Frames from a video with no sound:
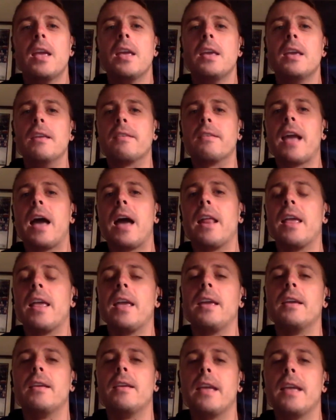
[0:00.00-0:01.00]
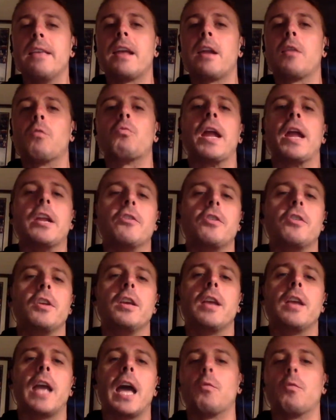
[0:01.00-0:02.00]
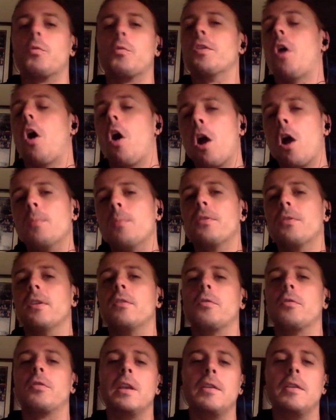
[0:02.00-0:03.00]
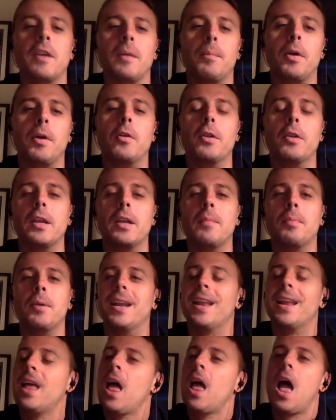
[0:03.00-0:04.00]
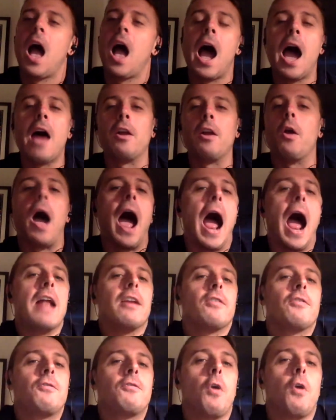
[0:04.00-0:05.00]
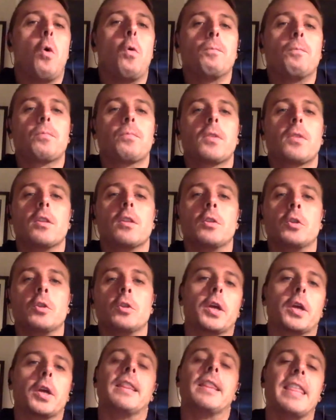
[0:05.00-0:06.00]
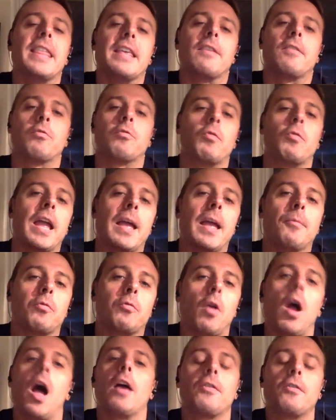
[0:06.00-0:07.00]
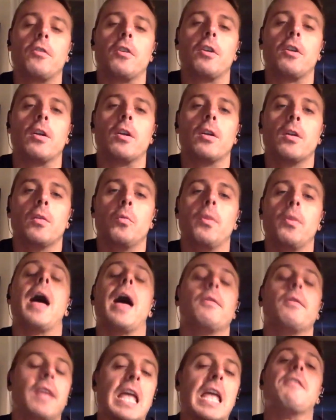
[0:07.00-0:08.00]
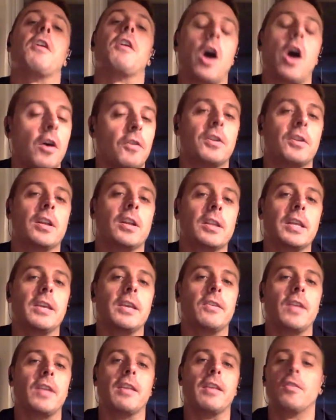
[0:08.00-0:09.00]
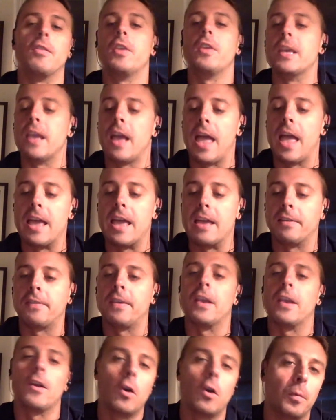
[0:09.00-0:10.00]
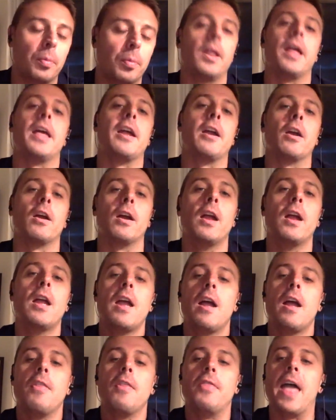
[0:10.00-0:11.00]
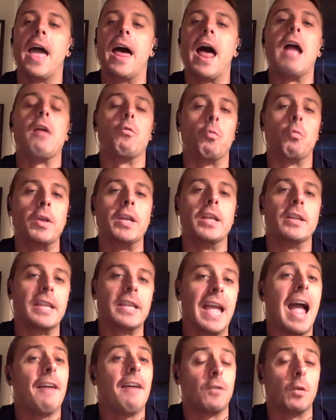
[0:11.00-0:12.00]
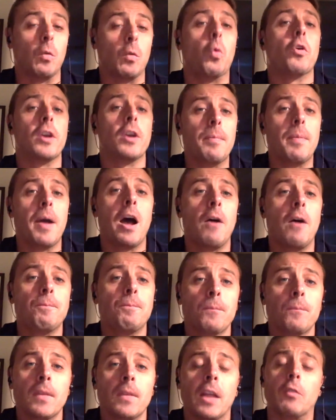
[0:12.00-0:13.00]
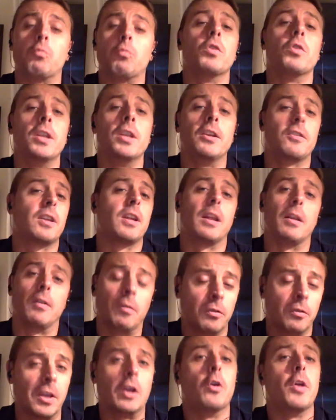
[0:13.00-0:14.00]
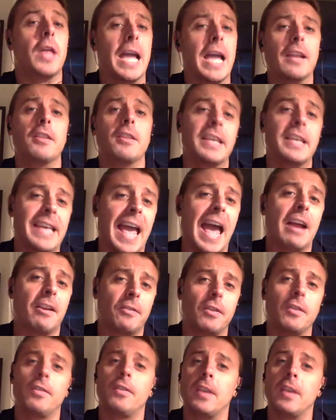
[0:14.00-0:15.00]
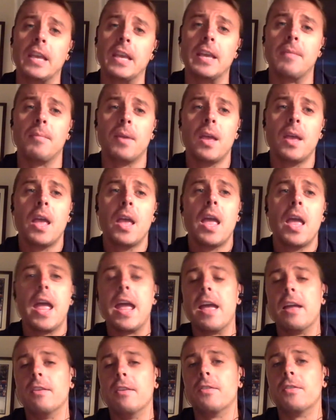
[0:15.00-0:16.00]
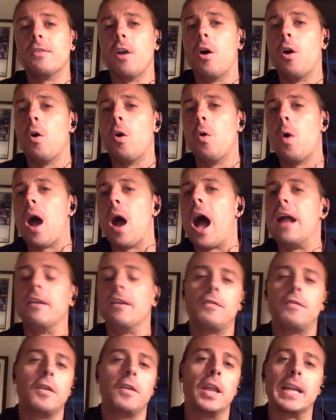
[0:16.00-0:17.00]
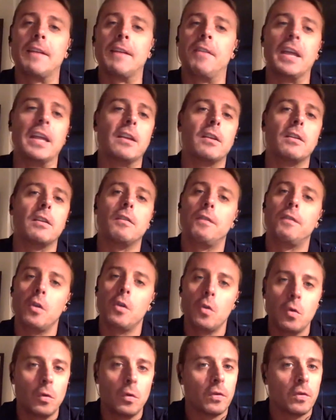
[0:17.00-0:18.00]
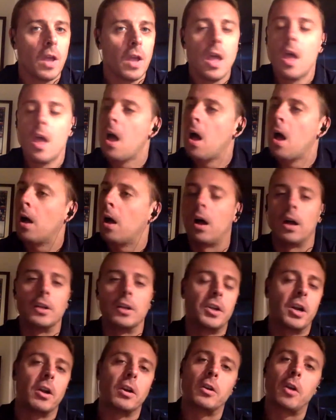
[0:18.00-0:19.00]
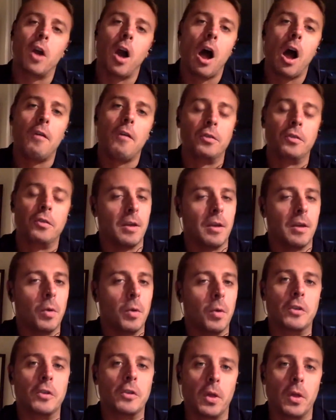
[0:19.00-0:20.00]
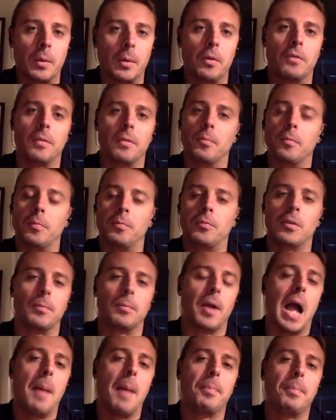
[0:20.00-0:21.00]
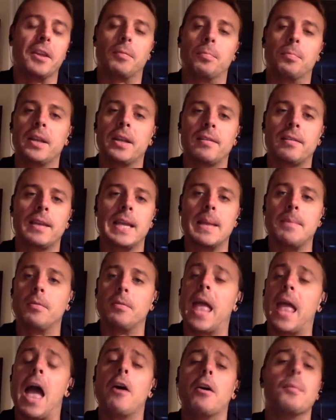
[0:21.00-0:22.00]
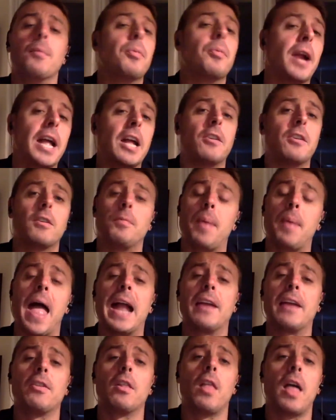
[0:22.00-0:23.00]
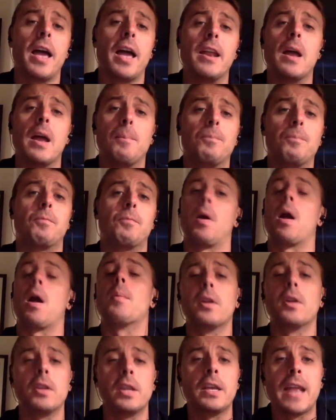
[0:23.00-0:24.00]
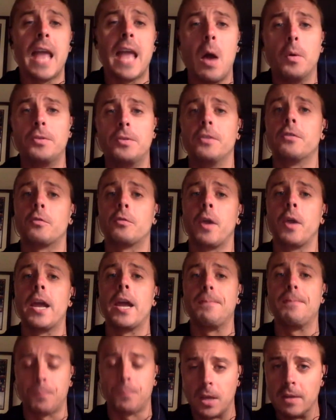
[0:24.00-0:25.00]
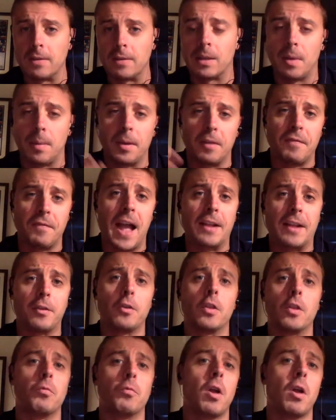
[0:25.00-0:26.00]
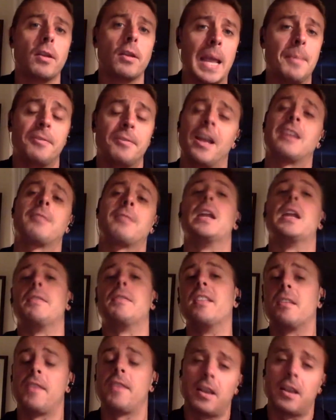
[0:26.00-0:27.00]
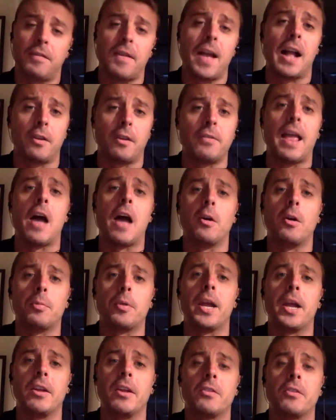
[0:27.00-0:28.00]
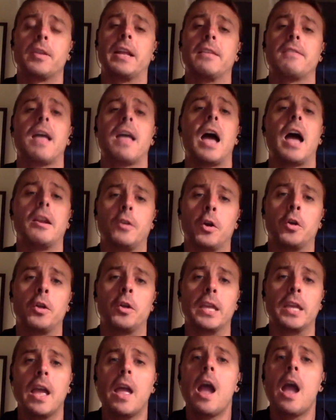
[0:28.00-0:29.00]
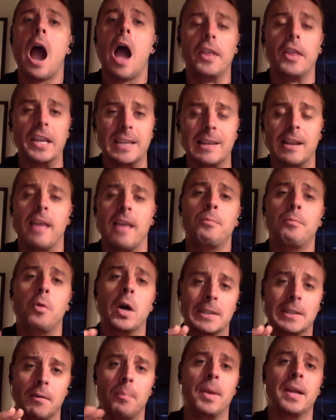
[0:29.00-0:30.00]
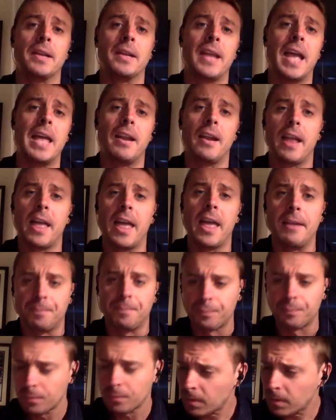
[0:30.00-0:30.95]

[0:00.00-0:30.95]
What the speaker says: He's got a rangy kind of arms in his receiving ability, but I don't know. I just don't look at this Rams roster without Tavon Austin at least and see a single player that I really have to worry about. It's really just going to single-handedly gash this team. And so I just feel like if they can confuse Jared Goff, which they will do, I think, with some complex blitz schemes. Alan Branch is back in the lineup permanently now, which is great. He's going to be a big factor in the run game. He's actually my defensive X factors, Alan Branch, against Todd Gurley. I think he's at the point of a big day today.